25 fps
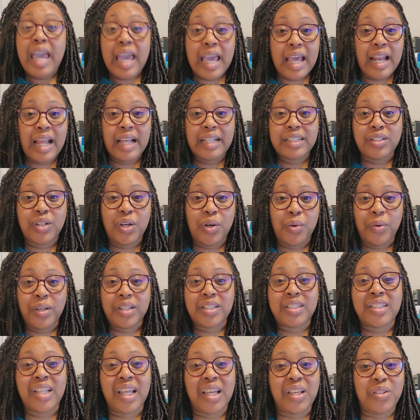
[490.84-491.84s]
And as
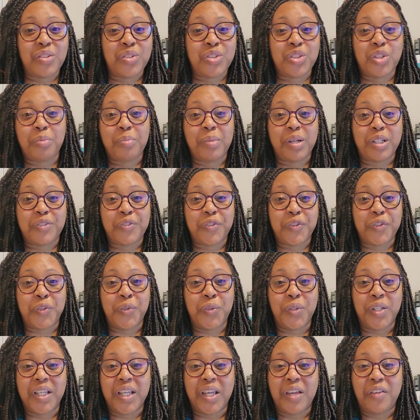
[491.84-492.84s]
always, thank you so much for
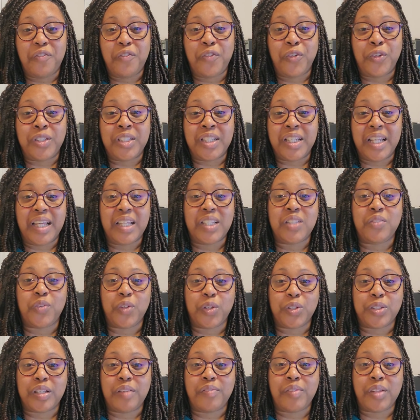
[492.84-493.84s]
tuning in for today's
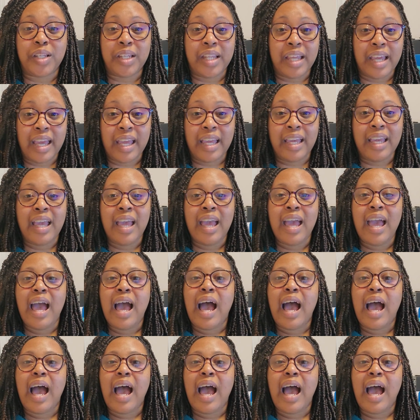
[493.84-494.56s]
verse of the day.